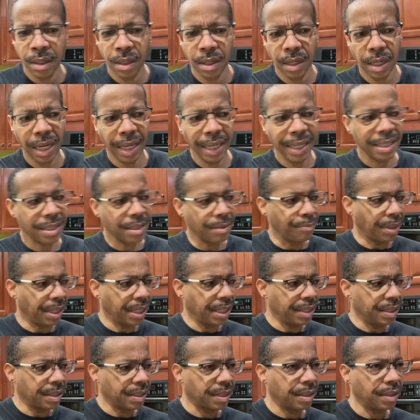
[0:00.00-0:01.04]
I eat some
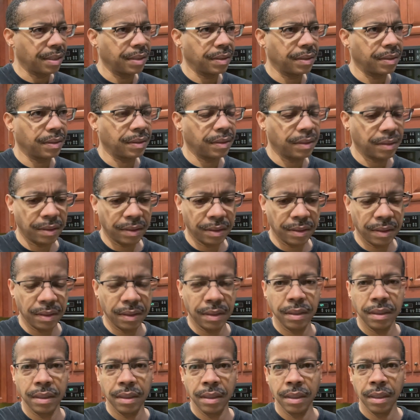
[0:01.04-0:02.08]
beans.
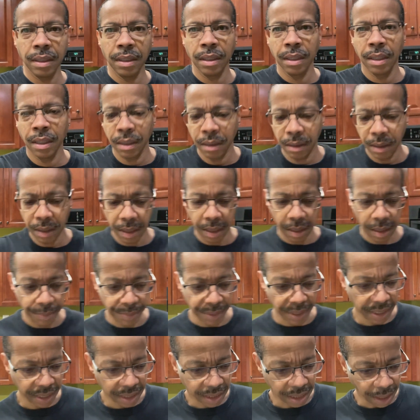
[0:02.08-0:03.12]
I'm gonna eat
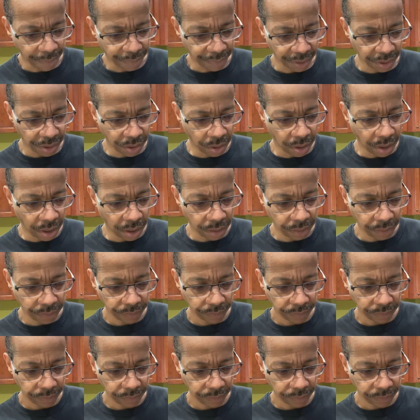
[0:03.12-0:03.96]
something, you all.